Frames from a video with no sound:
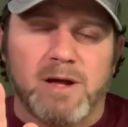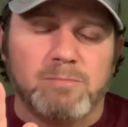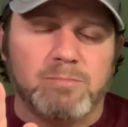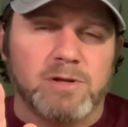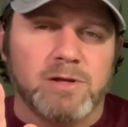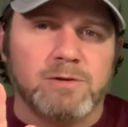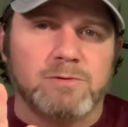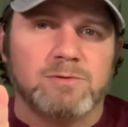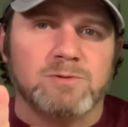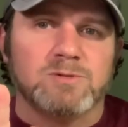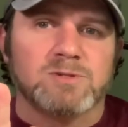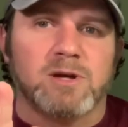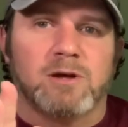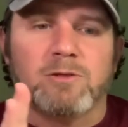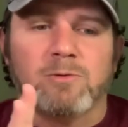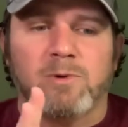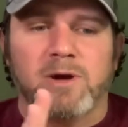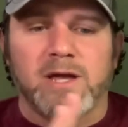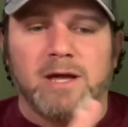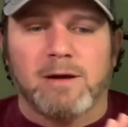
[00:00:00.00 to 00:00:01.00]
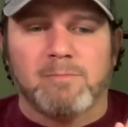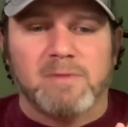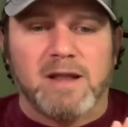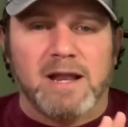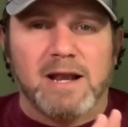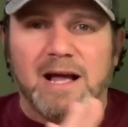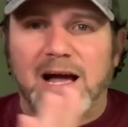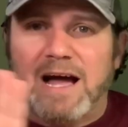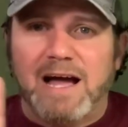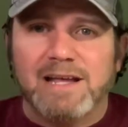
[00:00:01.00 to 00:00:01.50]
playthroughs all the way. I'm
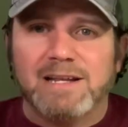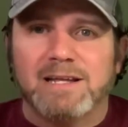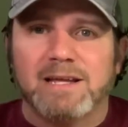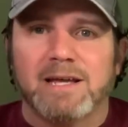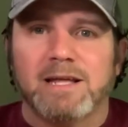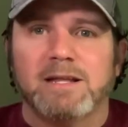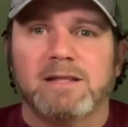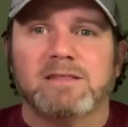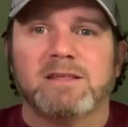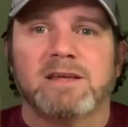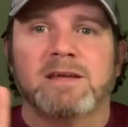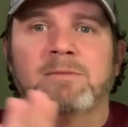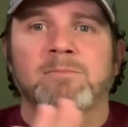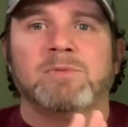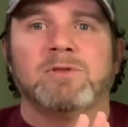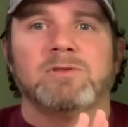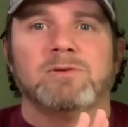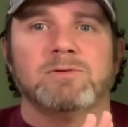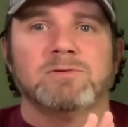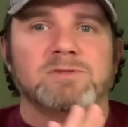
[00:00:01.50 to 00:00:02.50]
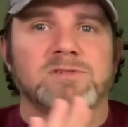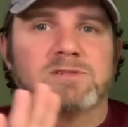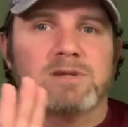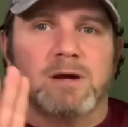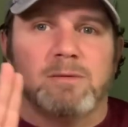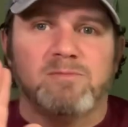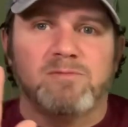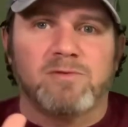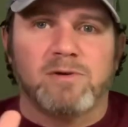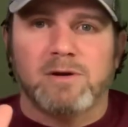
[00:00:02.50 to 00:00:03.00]
not hiding anything, but those
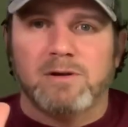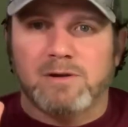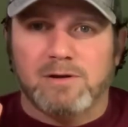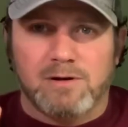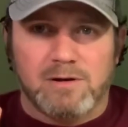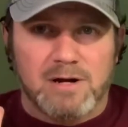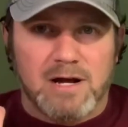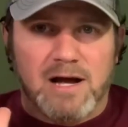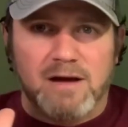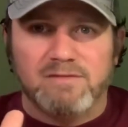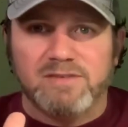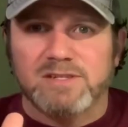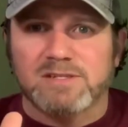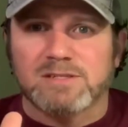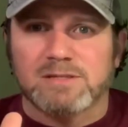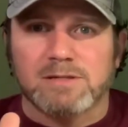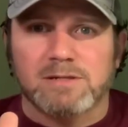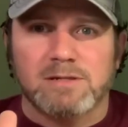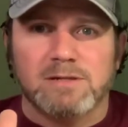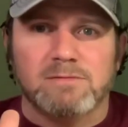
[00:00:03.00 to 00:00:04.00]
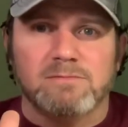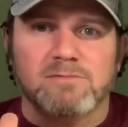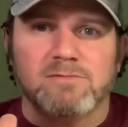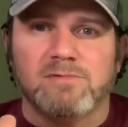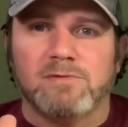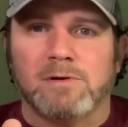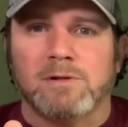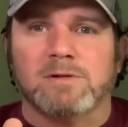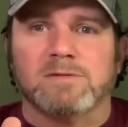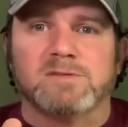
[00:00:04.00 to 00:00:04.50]
up front are obviously
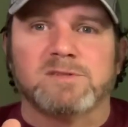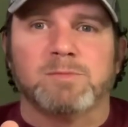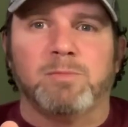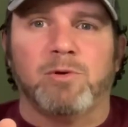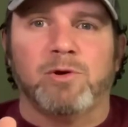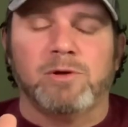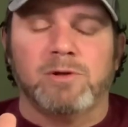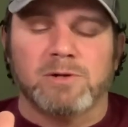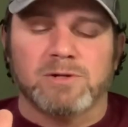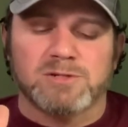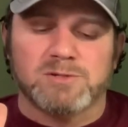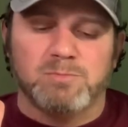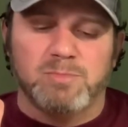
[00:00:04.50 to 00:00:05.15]
full of spoilers.